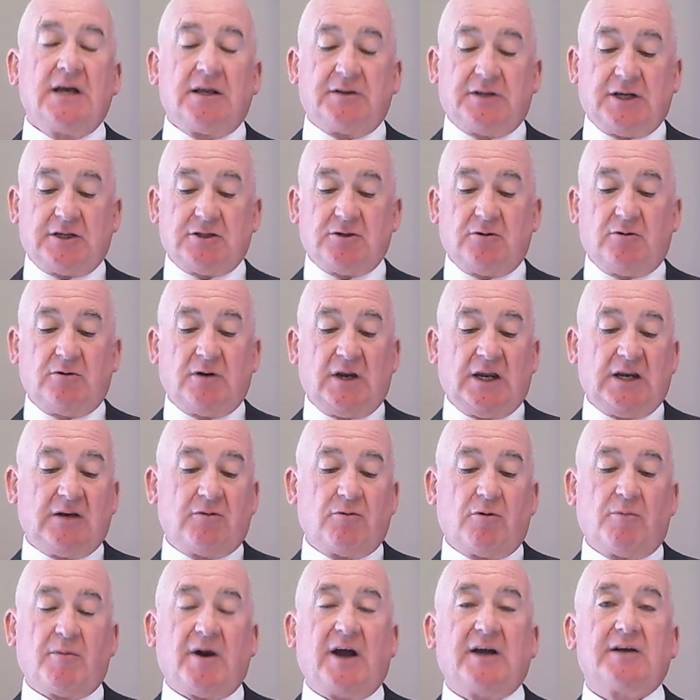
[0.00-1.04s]
They do need
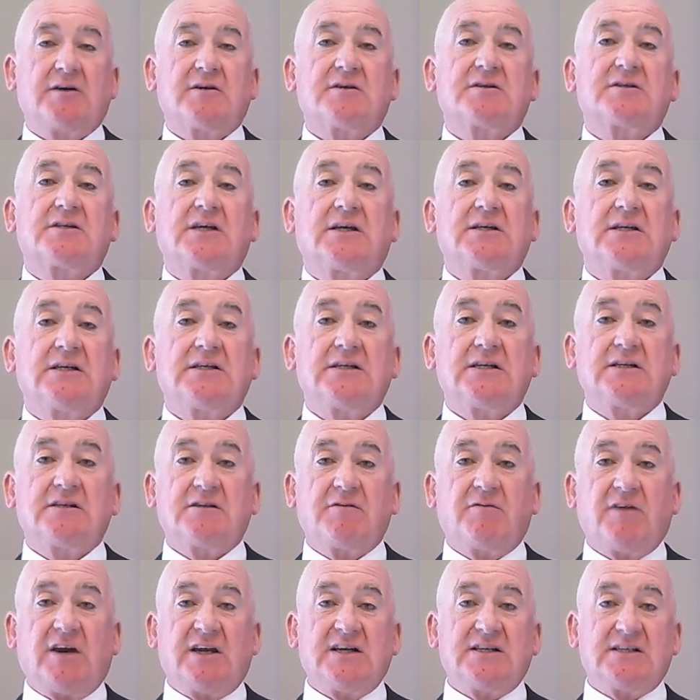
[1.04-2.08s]
reminders that it is a
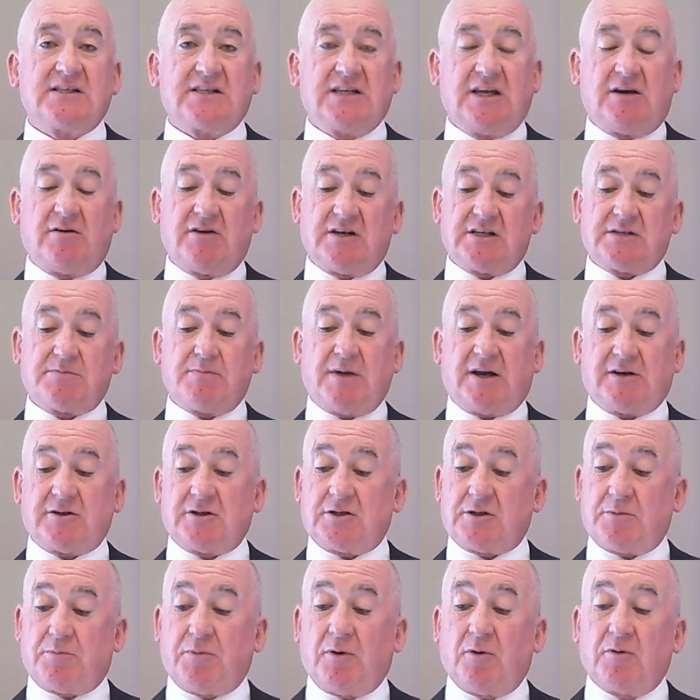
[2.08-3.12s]
very serious matter
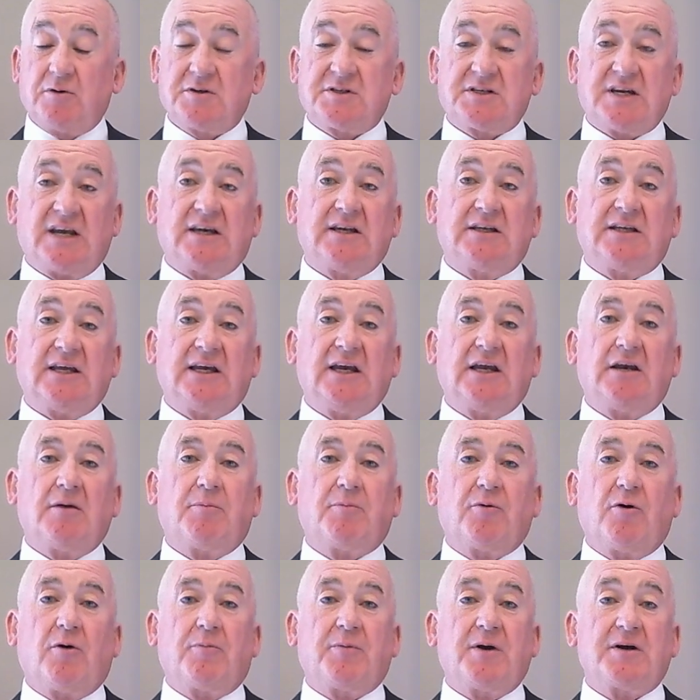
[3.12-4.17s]
to post anything
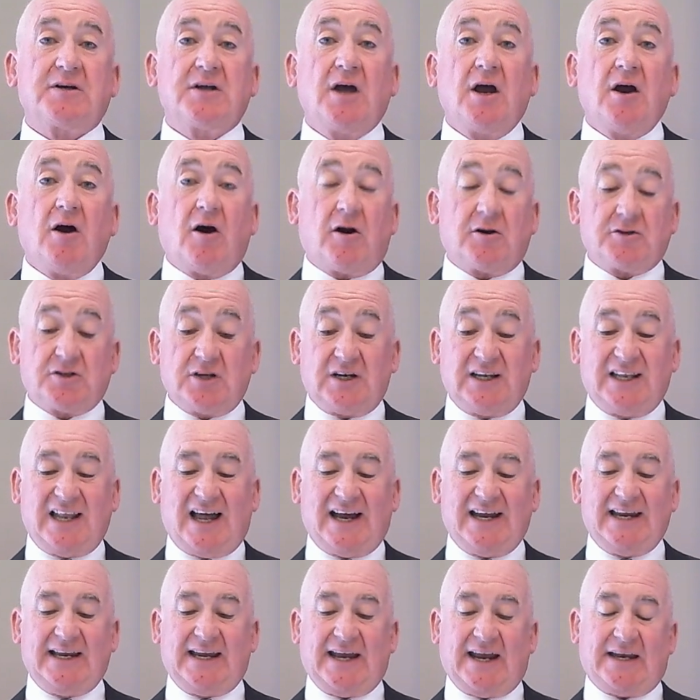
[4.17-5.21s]
inappropriate or to
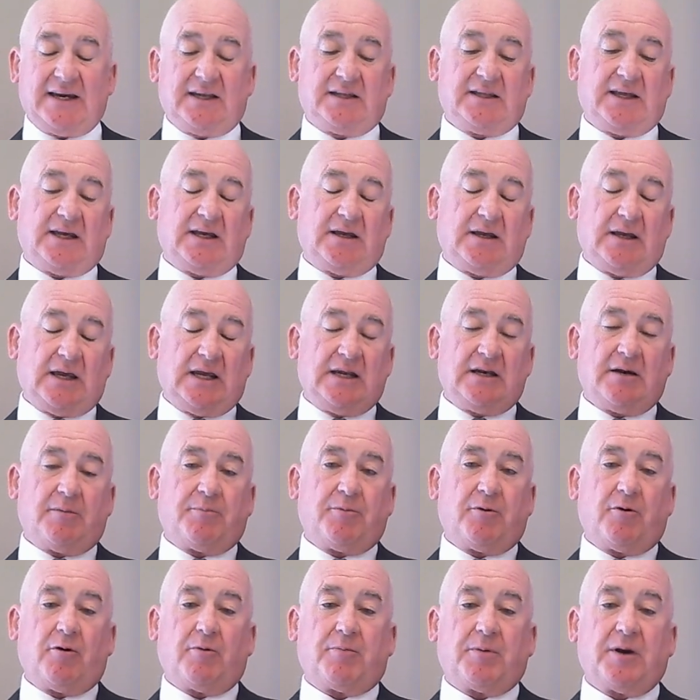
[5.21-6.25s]
like anything
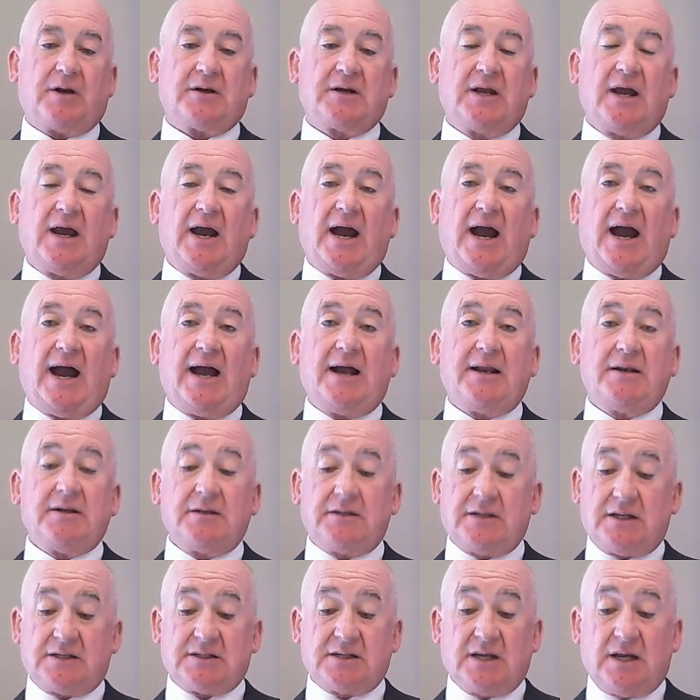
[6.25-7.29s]
inappropriate, and
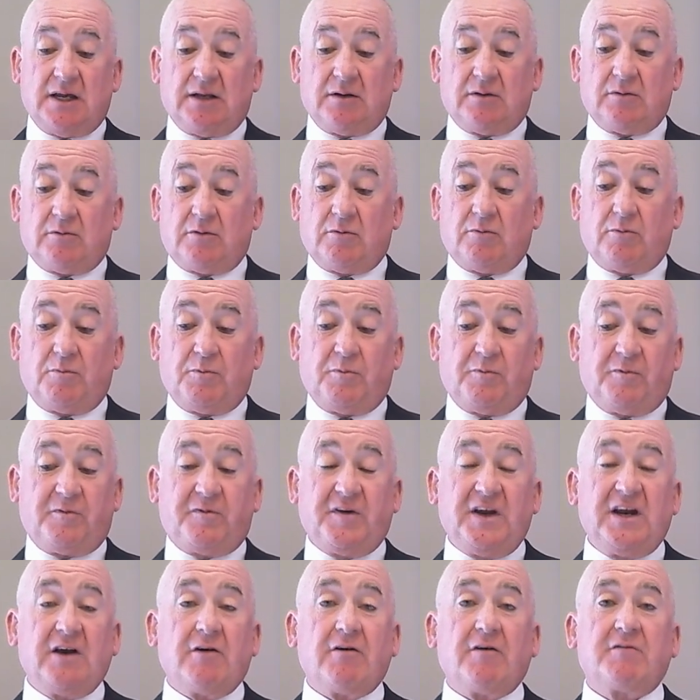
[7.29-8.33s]
that the
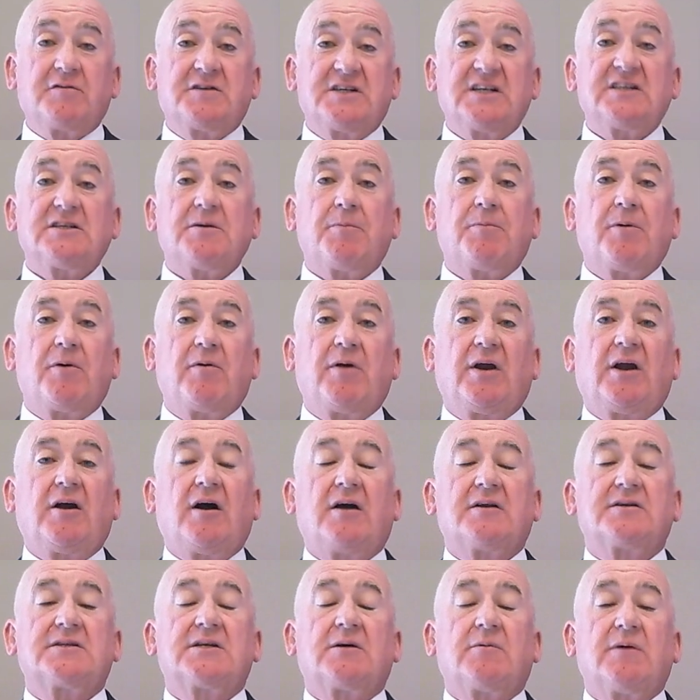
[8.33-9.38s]
fear of disciplinary
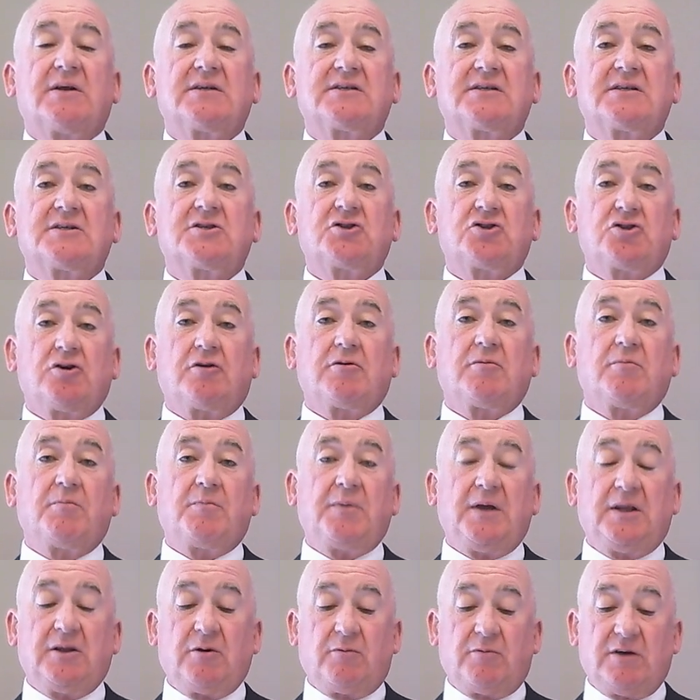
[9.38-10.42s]
consequences shouldn't
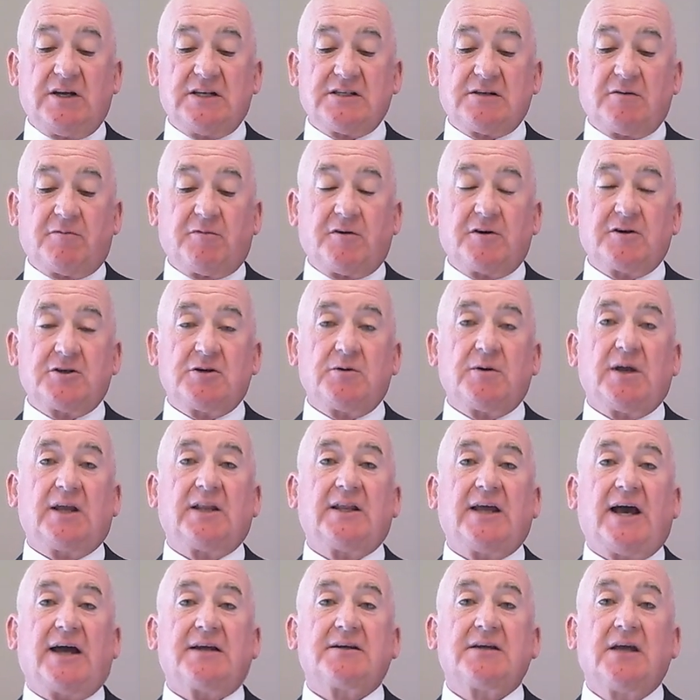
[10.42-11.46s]
be the reason for doing
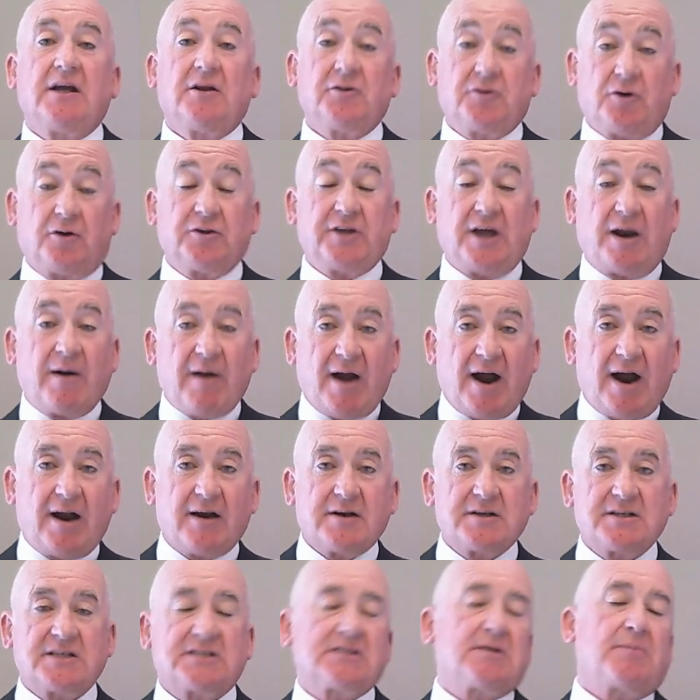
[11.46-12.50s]
that, though there are
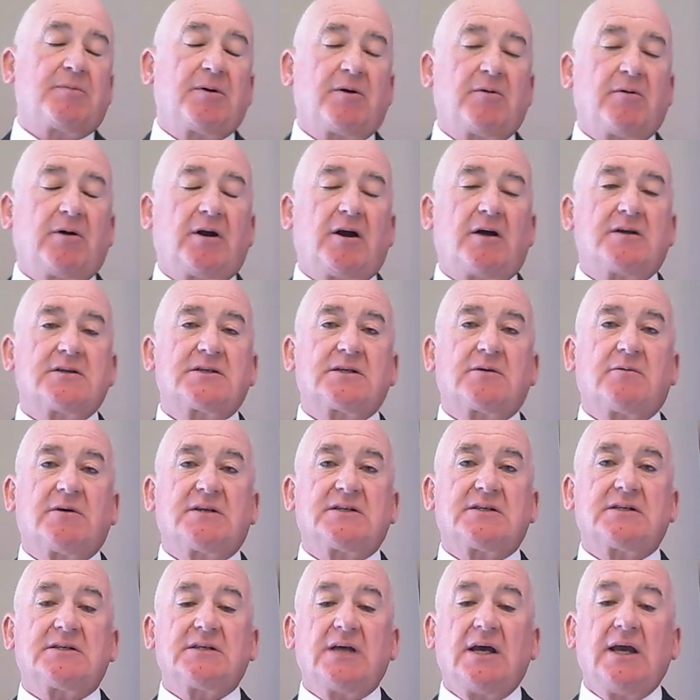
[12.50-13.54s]
disciplinary
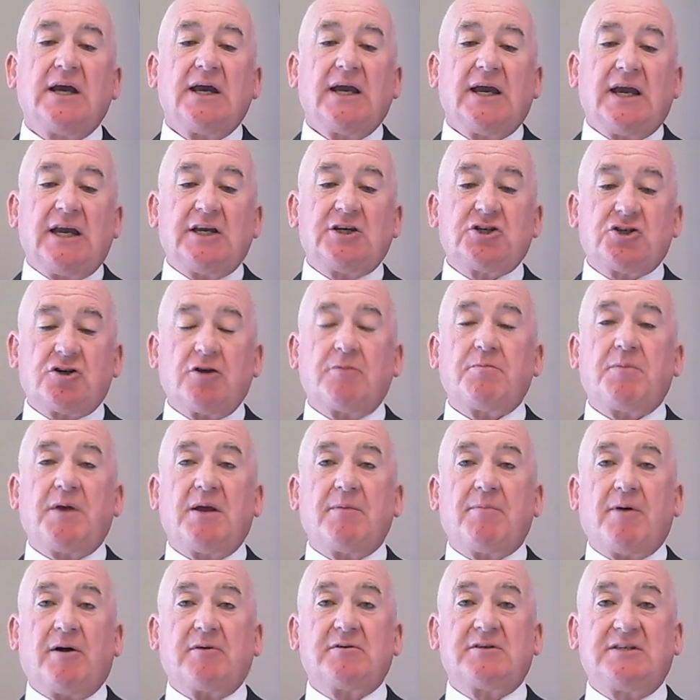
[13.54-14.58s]
consequences. It should be
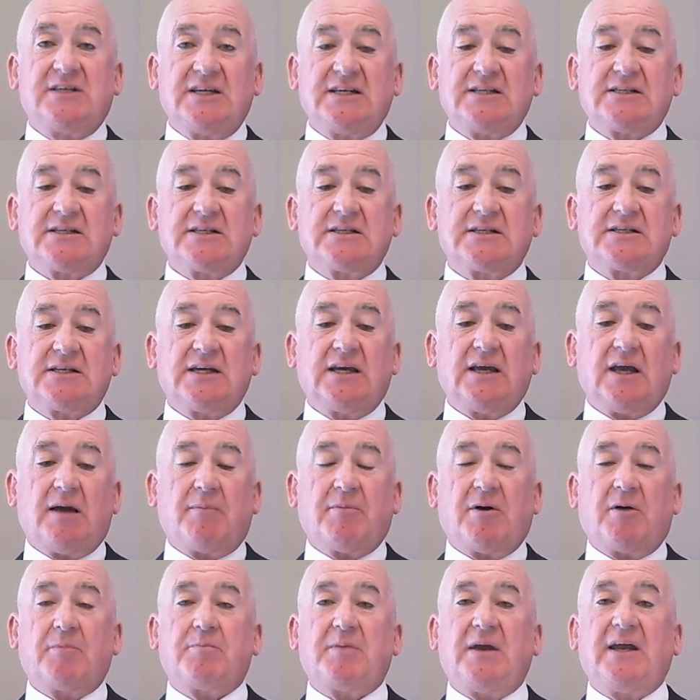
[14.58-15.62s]
about decency,
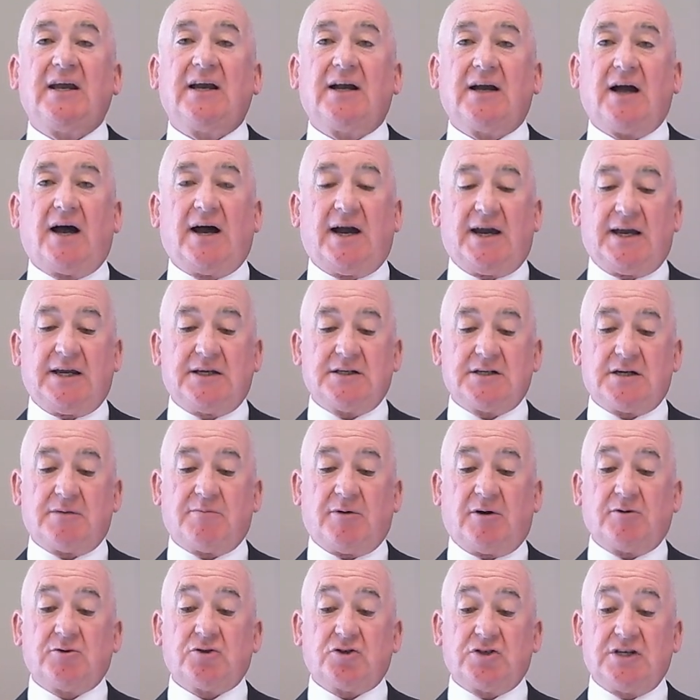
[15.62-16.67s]
about being kind, and
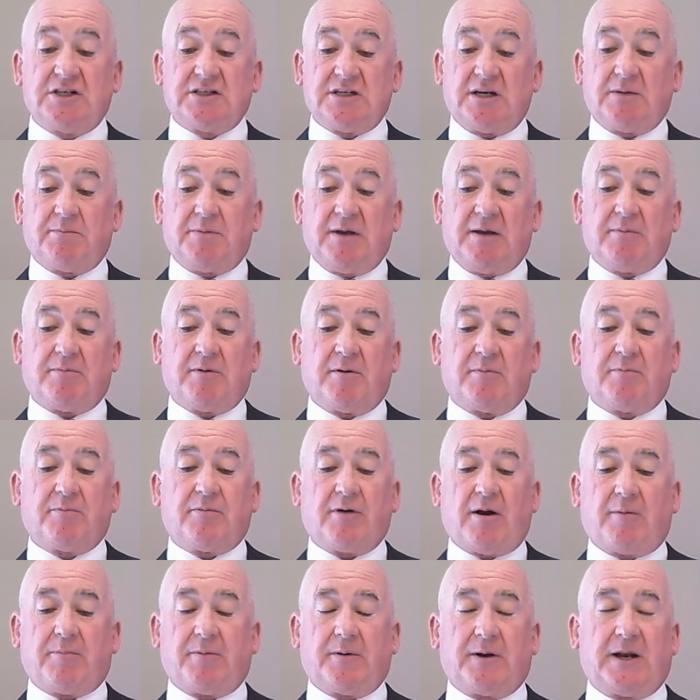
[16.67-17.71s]
about treating people
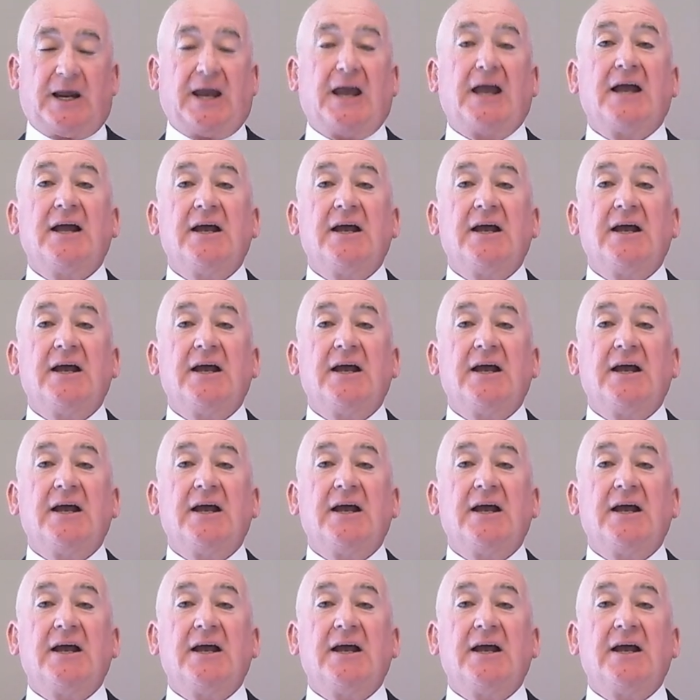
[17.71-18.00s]
properly.